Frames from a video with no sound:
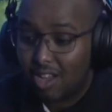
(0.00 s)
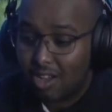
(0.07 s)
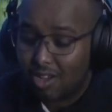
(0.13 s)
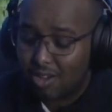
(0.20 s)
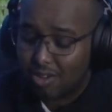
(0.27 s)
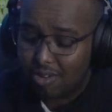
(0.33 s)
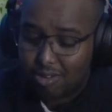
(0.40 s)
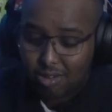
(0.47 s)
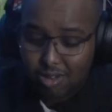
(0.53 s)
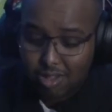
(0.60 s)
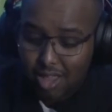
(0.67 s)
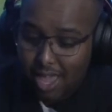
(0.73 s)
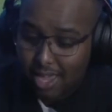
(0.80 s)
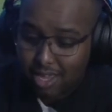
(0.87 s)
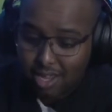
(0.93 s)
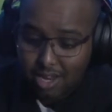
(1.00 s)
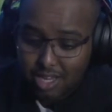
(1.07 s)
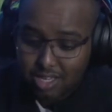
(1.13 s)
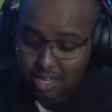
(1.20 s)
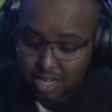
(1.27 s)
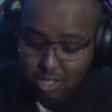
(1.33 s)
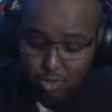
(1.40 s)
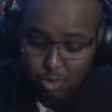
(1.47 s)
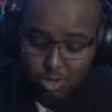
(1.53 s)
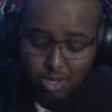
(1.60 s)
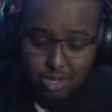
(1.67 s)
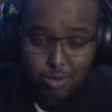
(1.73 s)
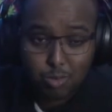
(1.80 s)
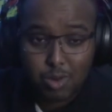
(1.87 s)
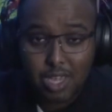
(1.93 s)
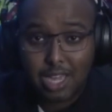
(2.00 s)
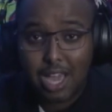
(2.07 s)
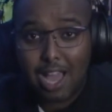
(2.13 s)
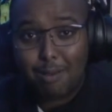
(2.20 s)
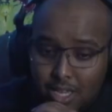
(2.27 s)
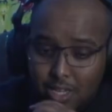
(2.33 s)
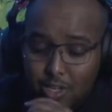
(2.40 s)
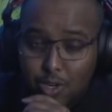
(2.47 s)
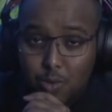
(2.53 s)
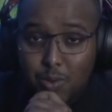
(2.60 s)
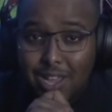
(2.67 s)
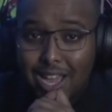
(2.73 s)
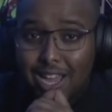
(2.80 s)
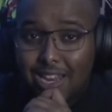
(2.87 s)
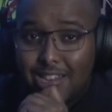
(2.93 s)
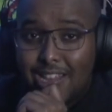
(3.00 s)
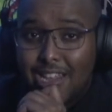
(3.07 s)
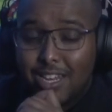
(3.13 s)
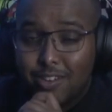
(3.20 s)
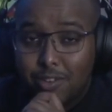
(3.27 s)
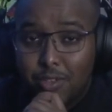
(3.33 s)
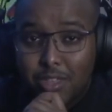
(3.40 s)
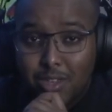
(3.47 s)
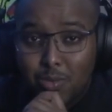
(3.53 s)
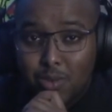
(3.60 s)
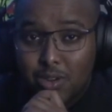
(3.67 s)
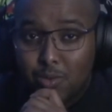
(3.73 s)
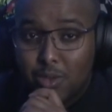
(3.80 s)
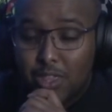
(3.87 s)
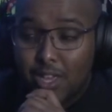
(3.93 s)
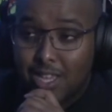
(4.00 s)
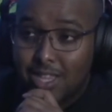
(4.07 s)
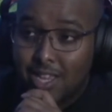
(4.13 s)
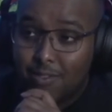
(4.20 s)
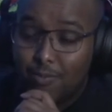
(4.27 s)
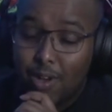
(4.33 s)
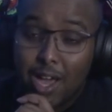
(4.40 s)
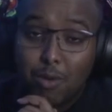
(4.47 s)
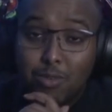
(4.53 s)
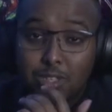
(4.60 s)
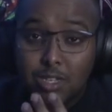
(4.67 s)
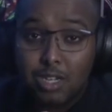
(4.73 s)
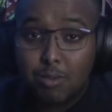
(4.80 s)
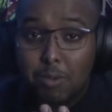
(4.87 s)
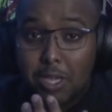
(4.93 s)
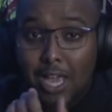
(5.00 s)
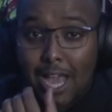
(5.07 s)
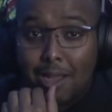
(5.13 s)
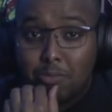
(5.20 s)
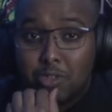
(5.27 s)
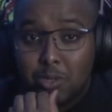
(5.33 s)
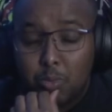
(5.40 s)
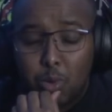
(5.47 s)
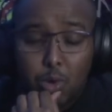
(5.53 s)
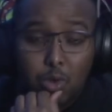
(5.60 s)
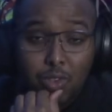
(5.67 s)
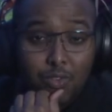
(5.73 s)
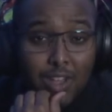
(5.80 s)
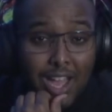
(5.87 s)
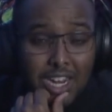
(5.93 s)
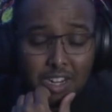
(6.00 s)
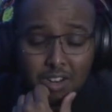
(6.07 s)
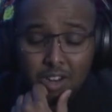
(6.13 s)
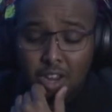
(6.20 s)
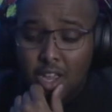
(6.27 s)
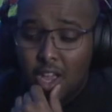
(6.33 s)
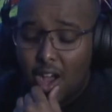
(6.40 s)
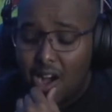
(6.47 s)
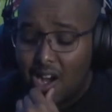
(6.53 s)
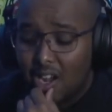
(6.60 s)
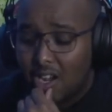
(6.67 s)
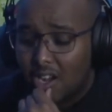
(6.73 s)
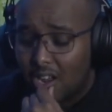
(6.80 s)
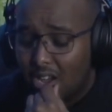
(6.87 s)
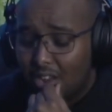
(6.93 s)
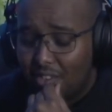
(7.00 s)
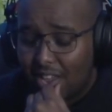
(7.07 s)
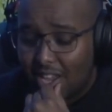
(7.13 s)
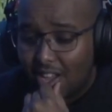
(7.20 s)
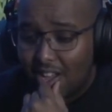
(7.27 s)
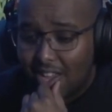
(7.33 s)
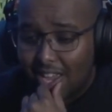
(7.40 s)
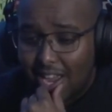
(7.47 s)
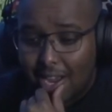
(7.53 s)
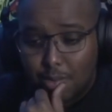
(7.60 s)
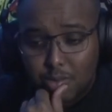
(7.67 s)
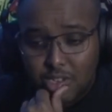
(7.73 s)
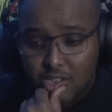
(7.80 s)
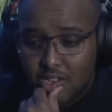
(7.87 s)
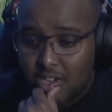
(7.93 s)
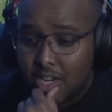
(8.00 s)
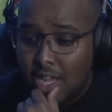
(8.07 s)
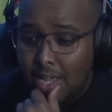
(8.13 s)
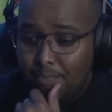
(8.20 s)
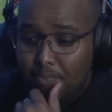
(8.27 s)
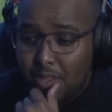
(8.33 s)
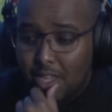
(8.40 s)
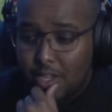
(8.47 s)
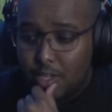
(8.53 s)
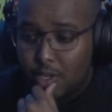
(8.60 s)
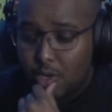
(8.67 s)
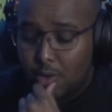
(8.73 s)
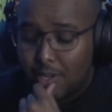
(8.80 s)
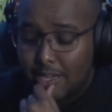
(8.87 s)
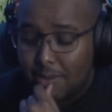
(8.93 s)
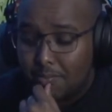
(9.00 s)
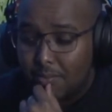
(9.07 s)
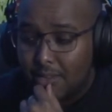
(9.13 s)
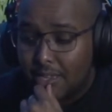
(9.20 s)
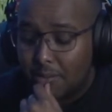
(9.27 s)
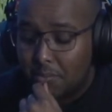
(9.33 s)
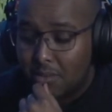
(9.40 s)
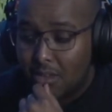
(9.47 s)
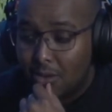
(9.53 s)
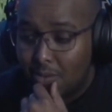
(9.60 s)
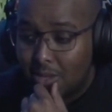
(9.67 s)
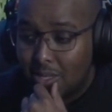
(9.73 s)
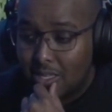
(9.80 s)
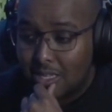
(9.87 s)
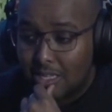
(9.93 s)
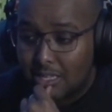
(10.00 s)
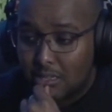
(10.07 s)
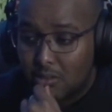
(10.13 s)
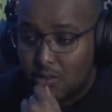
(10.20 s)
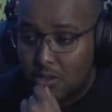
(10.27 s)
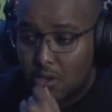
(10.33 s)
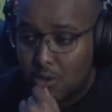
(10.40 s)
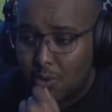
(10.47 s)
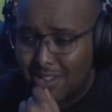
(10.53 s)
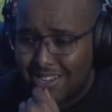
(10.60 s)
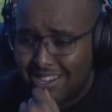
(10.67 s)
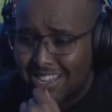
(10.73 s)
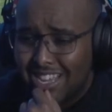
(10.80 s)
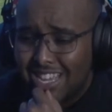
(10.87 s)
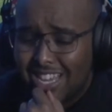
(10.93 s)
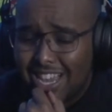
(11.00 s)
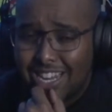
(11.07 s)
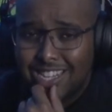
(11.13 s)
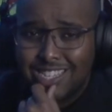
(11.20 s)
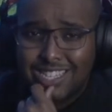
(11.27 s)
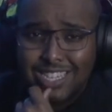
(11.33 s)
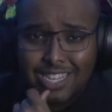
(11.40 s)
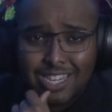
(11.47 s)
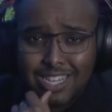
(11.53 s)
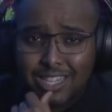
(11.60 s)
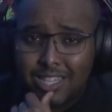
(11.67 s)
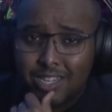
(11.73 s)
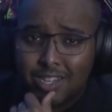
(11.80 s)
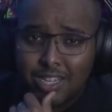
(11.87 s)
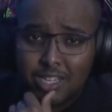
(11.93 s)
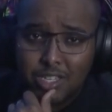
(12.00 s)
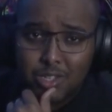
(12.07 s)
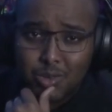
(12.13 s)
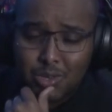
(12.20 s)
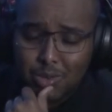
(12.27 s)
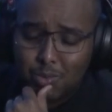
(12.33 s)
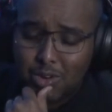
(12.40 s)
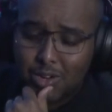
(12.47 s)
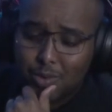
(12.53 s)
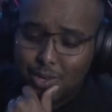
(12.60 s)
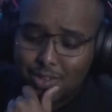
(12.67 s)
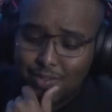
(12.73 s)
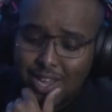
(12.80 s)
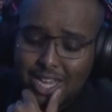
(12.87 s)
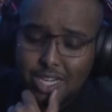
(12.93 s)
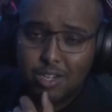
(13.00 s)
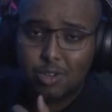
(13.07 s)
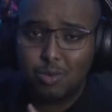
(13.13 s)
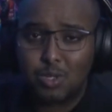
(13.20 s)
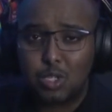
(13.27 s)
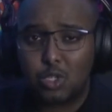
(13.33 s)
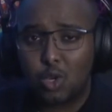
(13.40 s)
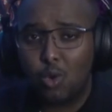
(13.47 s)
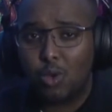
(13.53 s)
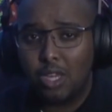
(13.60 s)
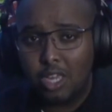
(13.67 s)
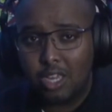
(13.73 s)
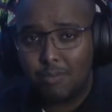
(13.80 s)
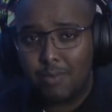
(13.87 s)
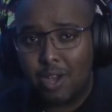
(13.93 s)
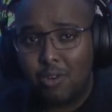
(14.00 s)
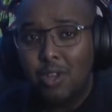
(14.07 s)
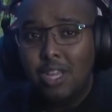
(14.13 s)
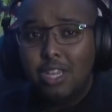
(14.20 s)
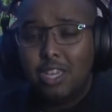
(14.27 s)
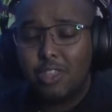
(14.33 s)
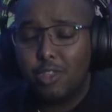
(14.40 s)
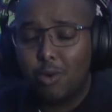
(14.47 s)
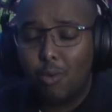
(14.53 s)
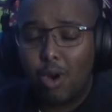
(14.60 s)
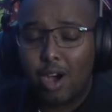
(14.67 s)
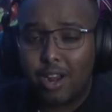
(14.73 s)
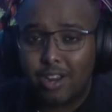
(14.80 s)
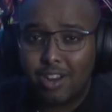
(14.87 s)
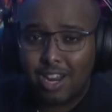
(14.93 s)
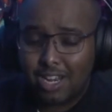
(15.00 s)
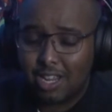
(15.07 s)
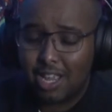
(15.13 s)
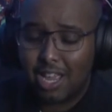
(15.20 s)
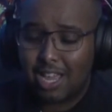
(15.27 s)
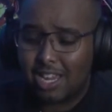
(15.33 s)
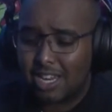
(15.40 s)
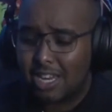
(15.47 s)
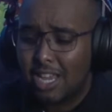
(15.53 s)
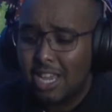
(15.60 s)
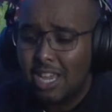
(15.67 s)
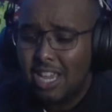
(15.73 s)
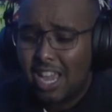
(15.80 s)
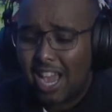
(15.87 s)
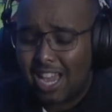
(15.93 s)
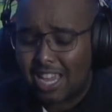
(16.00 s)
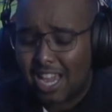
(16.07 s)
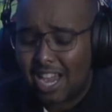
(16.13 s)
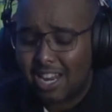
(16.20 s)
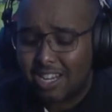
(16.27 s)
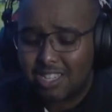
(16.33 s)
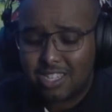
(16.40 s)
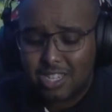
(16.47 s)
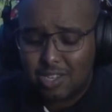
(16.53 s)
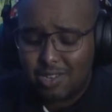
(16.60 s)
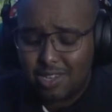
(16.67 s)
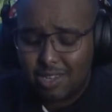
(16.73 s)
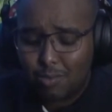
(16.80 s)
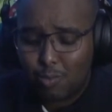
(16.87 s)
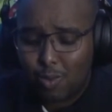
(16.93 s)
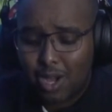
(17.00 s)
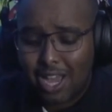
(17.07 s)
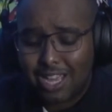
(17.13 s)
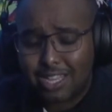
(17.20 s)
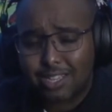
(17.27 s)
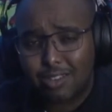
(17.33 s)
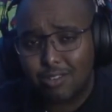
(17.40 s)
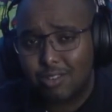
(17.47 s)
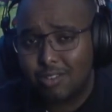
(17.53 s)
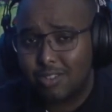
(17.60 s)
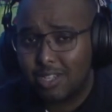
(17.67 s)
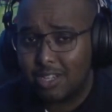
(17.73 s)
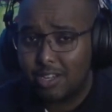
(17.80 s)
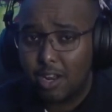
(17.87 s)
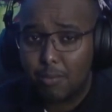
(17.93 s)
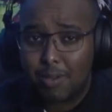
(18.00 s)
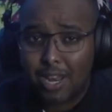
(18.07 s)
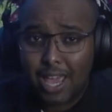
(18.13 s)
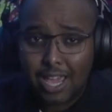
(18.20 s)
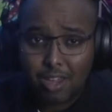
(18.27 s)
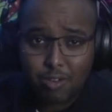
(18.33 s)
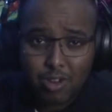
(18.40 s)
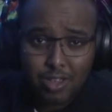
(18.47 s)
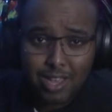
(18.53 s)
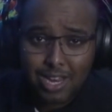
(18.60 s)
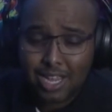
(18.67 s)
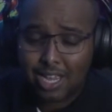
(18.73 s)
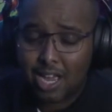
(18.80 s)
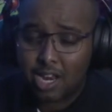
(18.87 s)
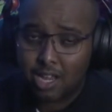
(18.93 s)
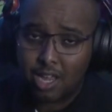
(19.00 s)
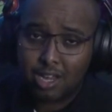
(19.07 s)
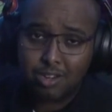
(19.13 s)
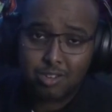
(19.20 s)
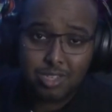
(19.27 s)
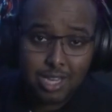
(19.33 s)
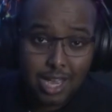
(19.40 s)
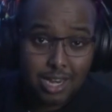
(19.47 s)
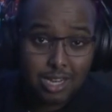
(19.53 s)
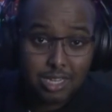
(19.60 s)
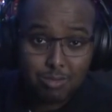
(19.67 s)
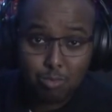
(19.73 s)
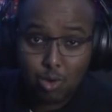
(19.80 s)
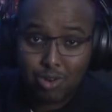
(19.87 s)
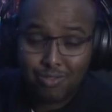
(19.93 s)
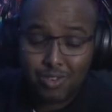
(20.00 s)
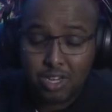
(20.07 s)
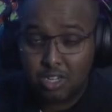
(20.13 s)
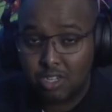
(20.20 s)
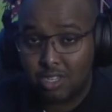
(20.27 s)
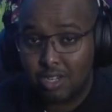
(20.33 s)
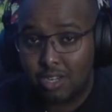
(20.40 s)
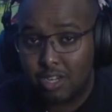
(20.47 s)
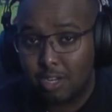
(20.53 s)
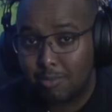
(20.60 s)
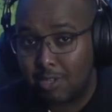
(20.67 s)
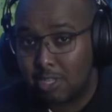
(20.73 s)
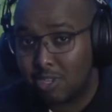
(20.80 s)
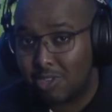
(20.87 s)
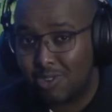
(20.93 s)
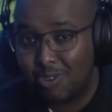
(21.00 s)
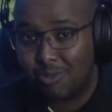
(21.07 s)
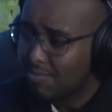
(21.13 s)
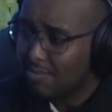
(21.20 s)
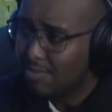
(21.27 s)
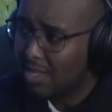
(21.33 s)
Oh, like, let's let's quickly recap. You know, we had that little thing where we thought that Vi was going to be captured, but it was Vander all along that got captured. You know, him him going to Silco and kind of seeing, like, their history, where it was Vander who was choking him out in the water. And, and I kind of see why Silco's a little bit angry, and I kind of understand his motivations a little bit, too.